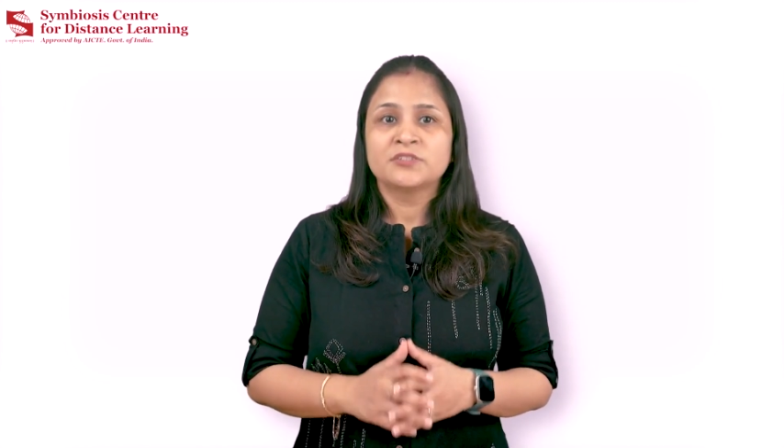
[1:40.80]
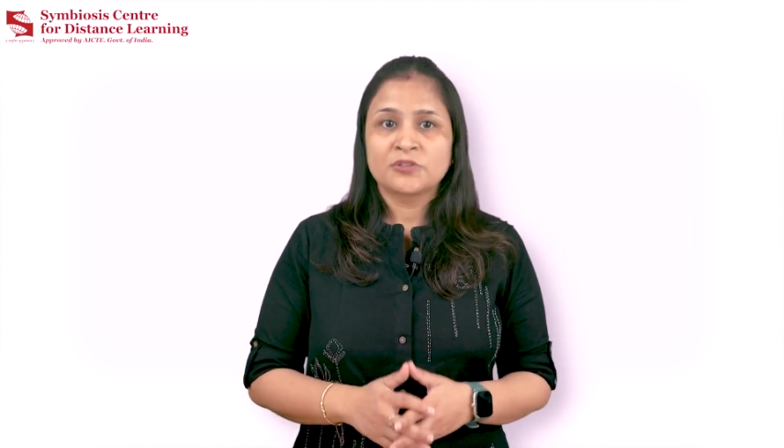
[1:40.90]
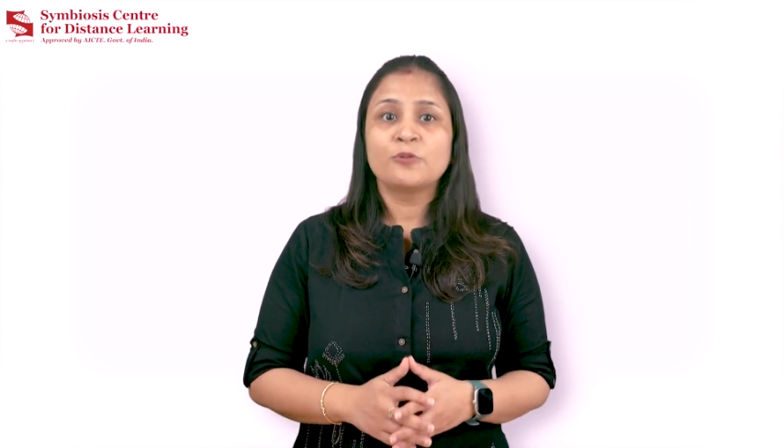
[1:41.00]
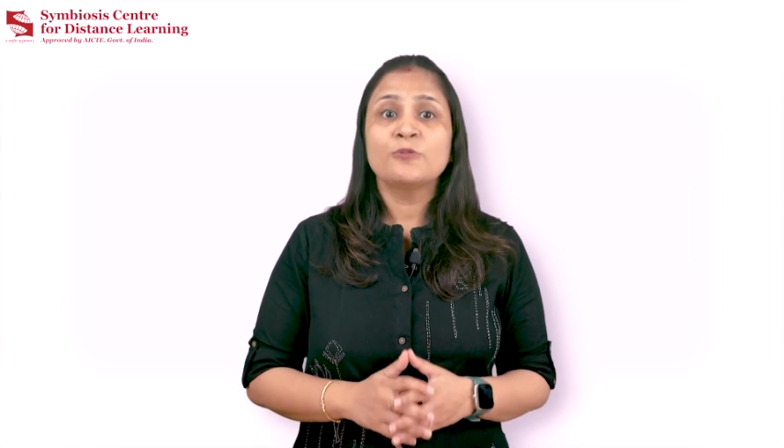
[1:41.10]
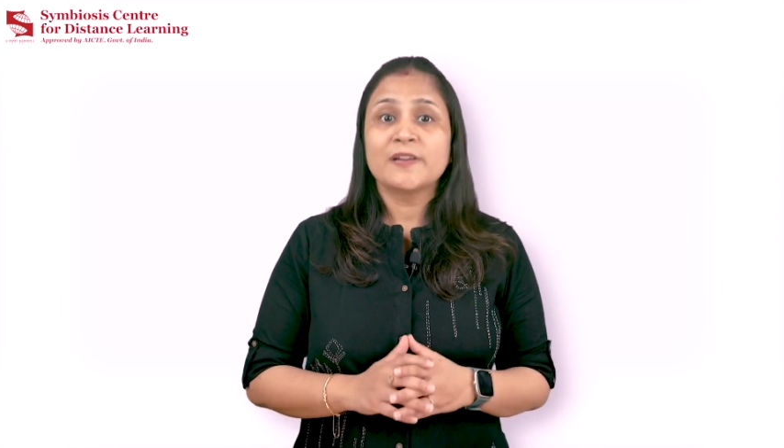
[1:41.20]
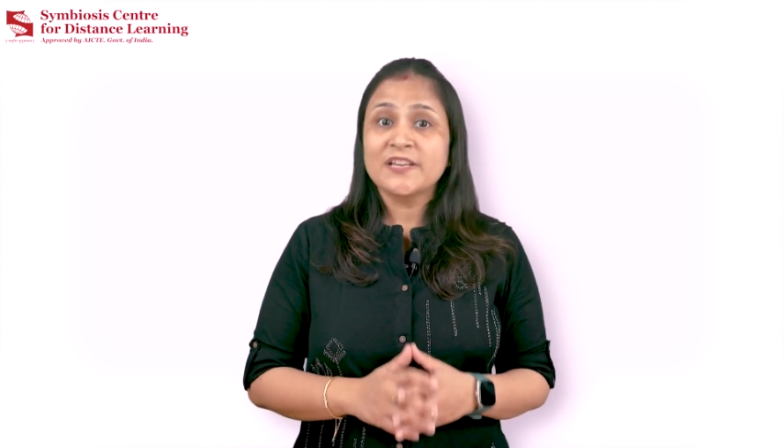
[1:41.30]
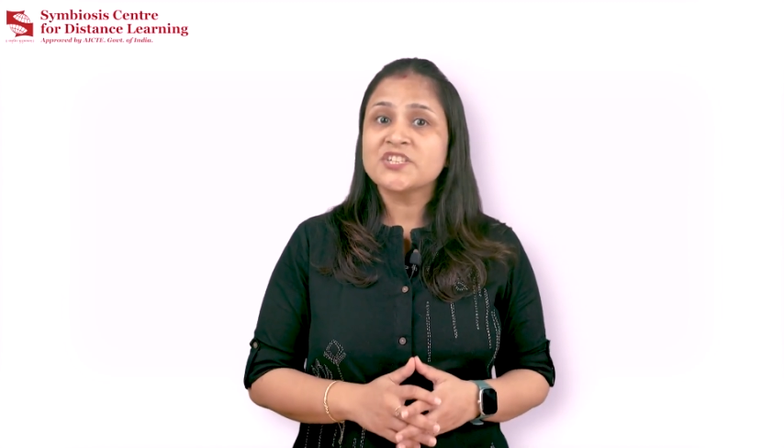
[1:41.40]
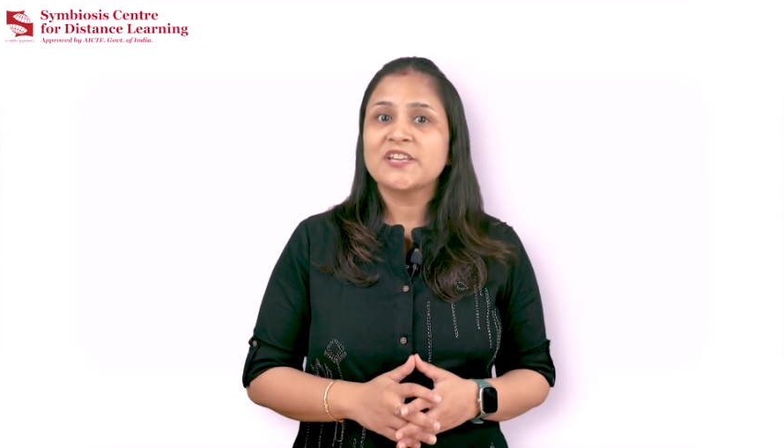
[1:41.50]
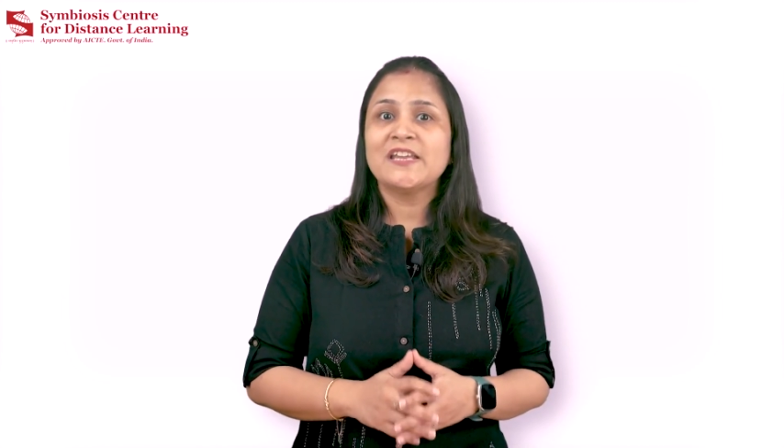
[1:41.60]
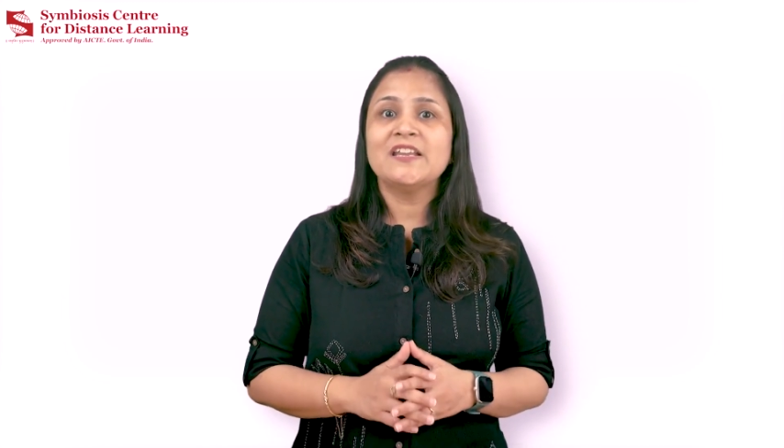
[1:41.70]
Through
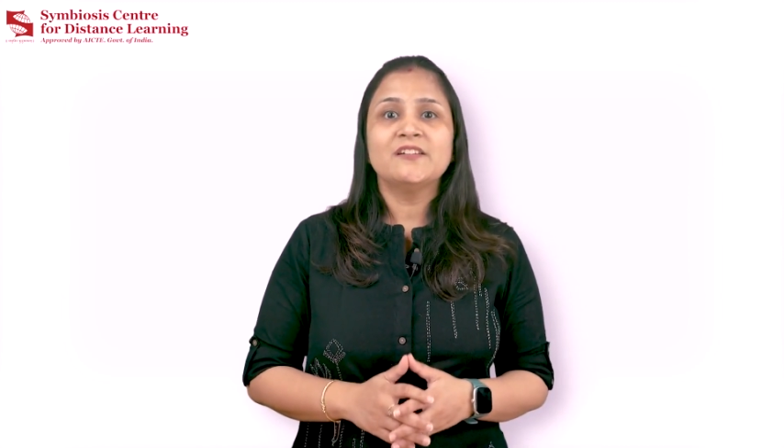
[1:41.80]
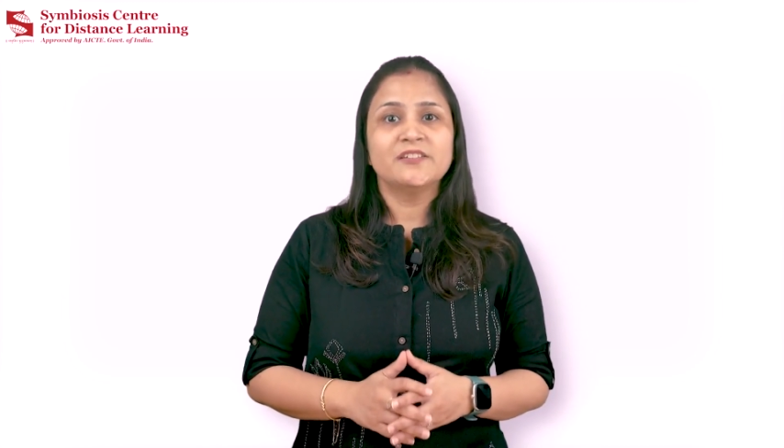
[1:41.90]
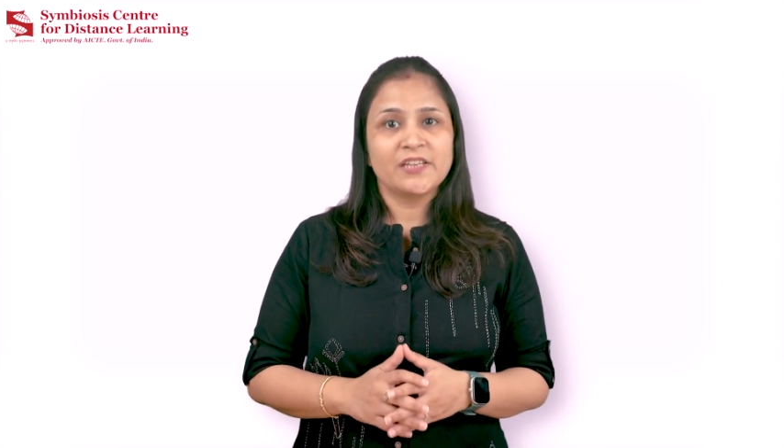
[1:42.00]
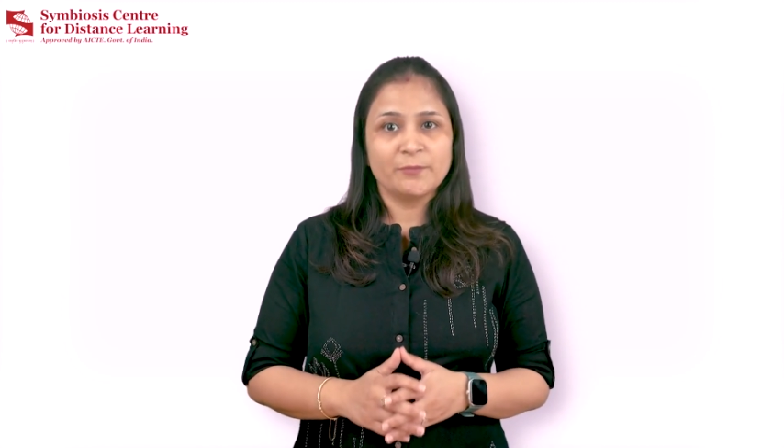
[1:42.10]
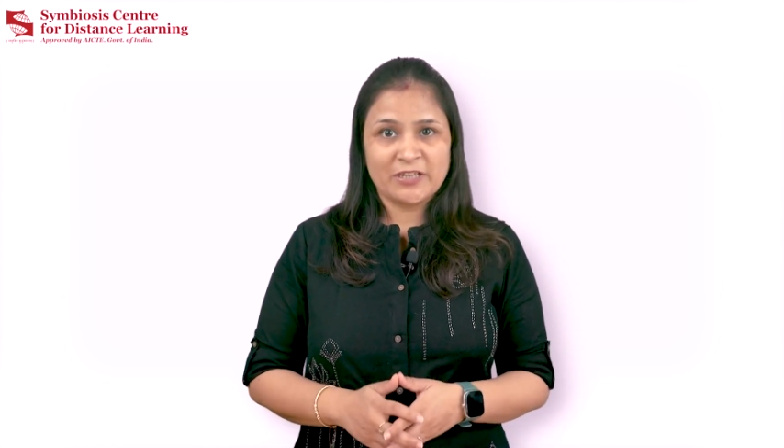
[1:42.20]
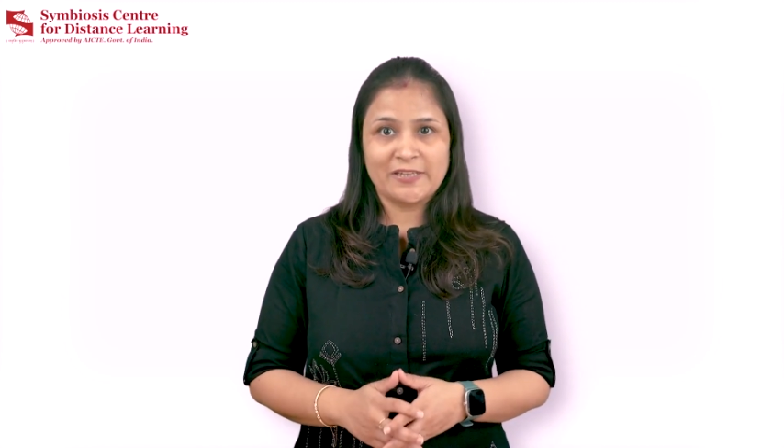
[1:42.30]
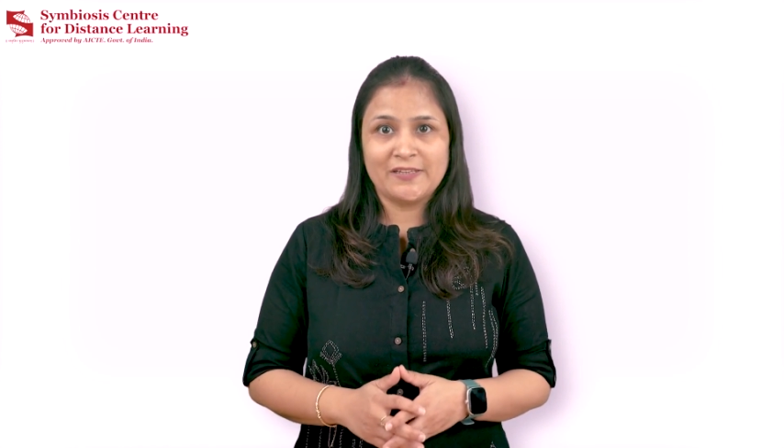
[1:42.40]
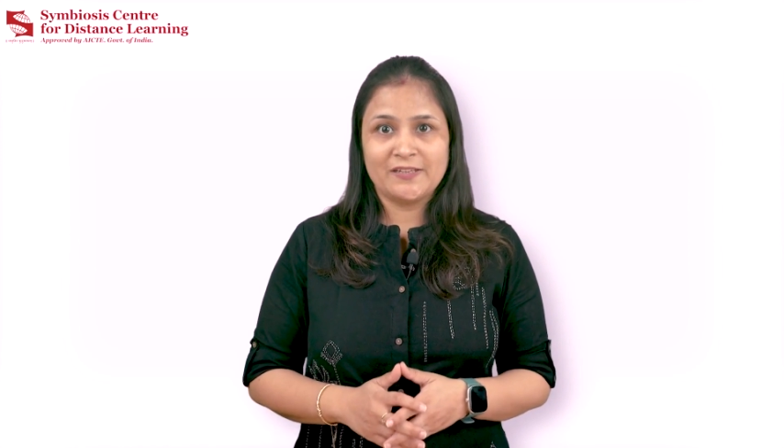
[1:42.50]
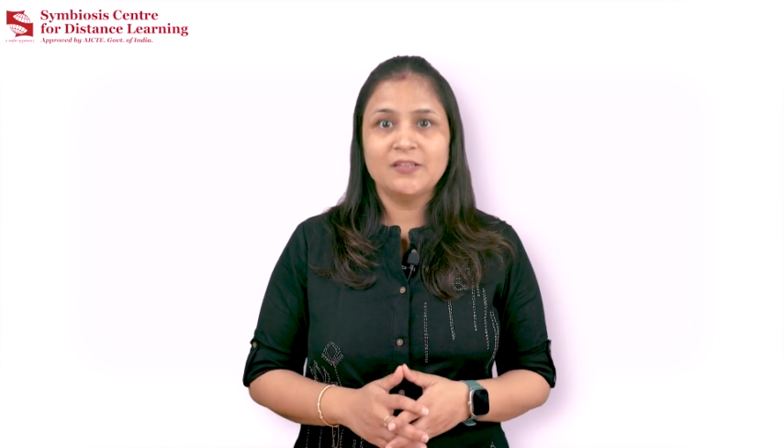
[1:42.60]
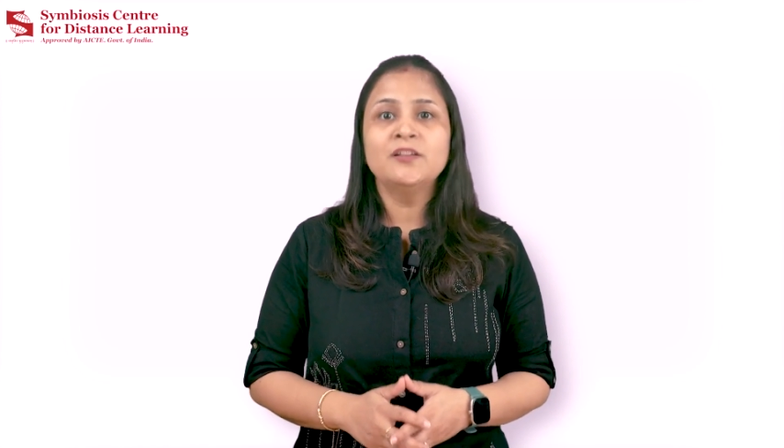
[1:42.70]
rich e-learning
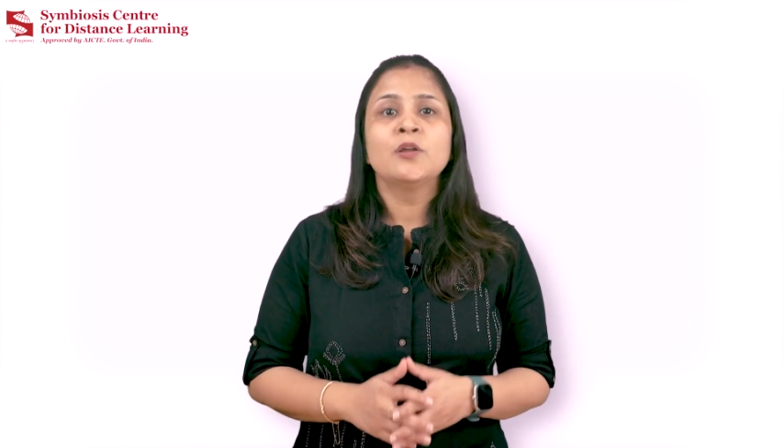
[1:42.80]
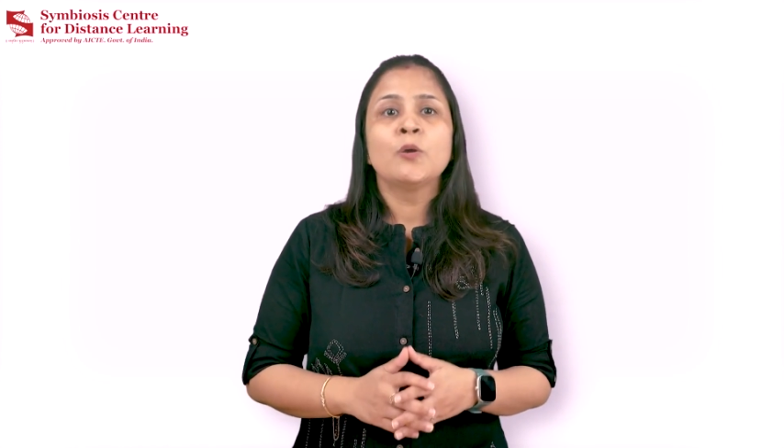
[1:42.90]
material,